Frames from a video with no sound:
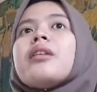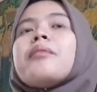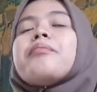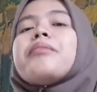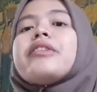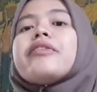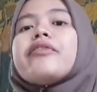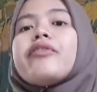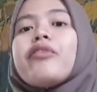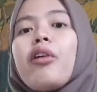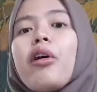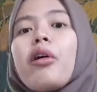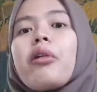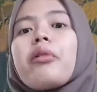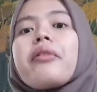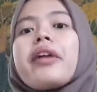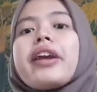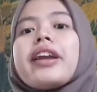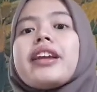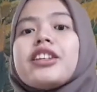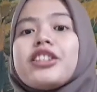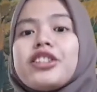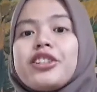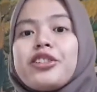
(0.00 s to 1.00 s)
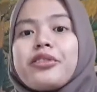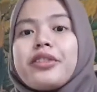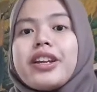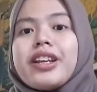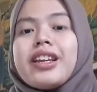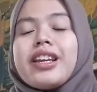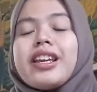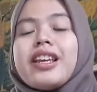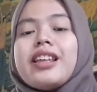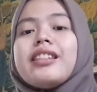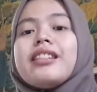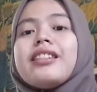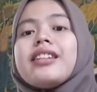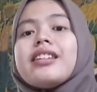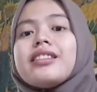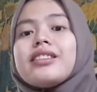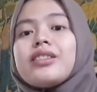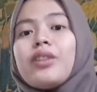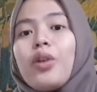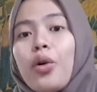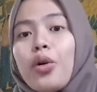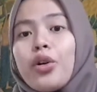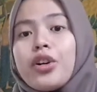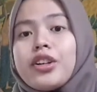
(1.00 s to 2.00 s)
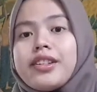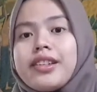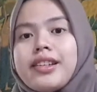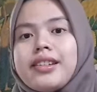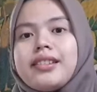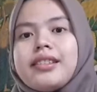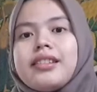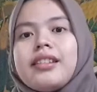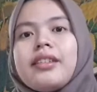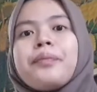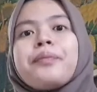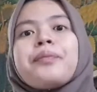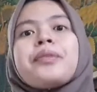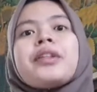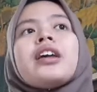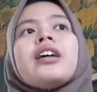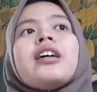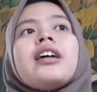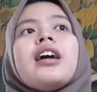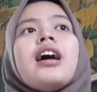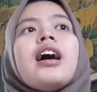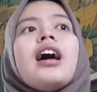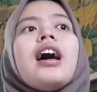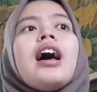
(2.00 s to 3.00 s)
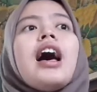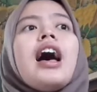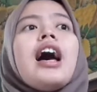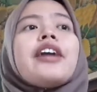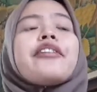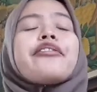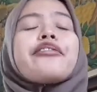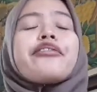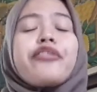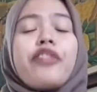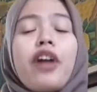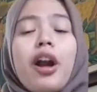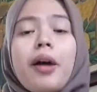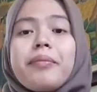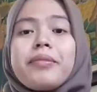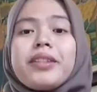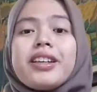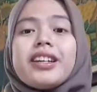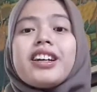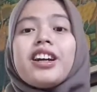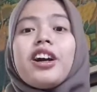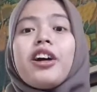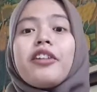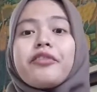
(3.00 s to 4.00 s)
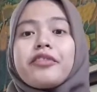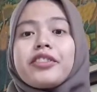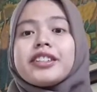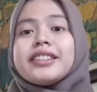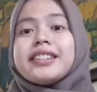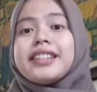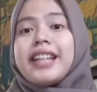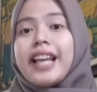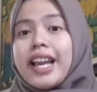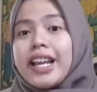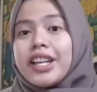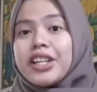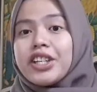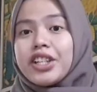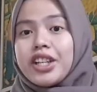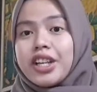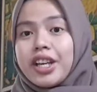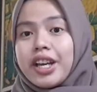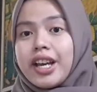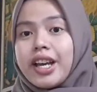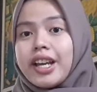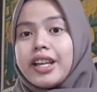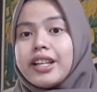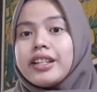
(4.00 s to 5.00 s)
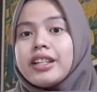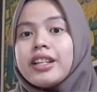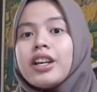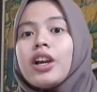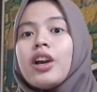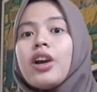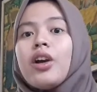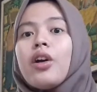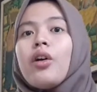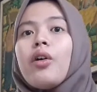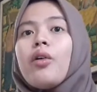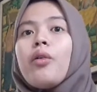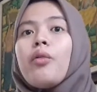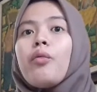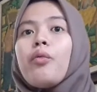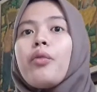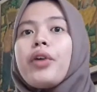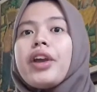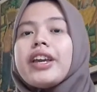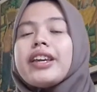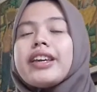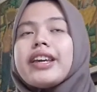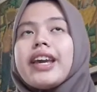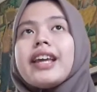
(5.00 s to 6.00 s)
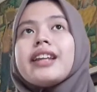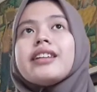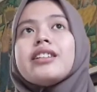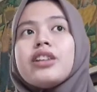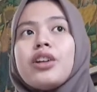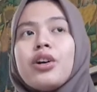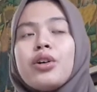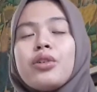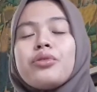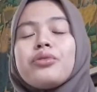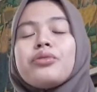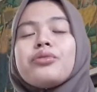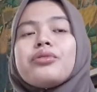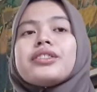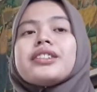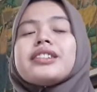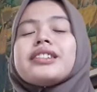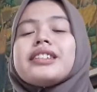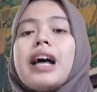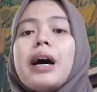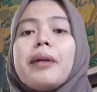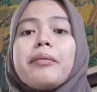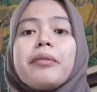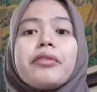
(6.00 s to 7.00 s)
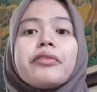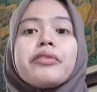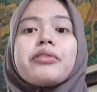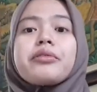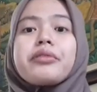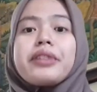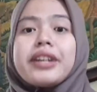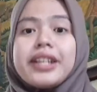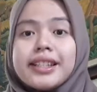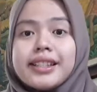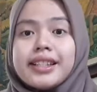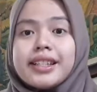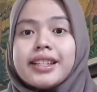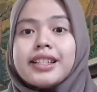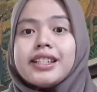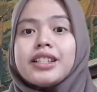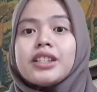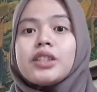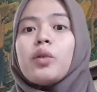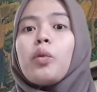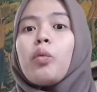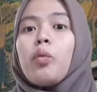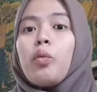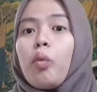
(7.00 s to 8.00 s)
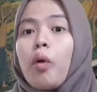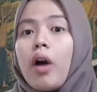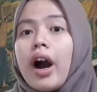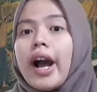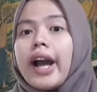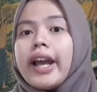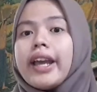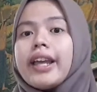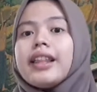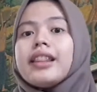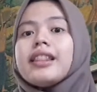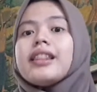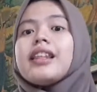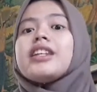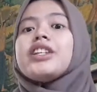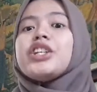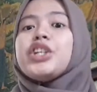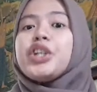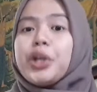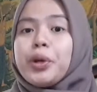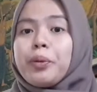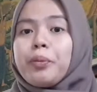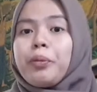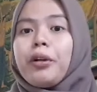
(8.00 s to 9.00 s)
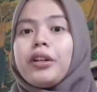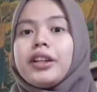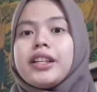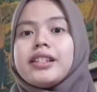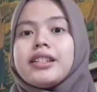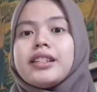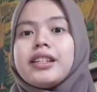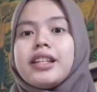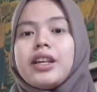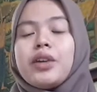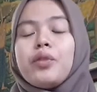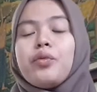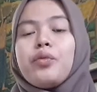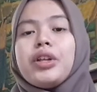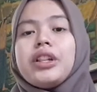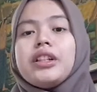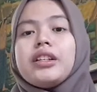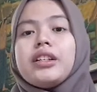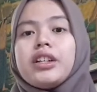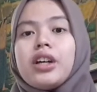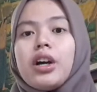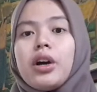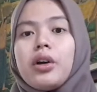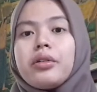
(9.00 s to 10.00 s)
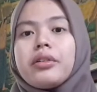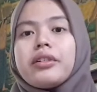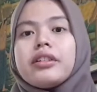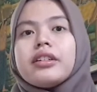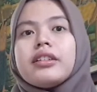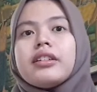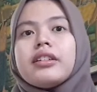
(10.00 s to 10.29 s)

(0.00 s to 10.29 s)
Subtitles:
before registering in these courses. And from the conversation we can know some of the reasons why the new policy will go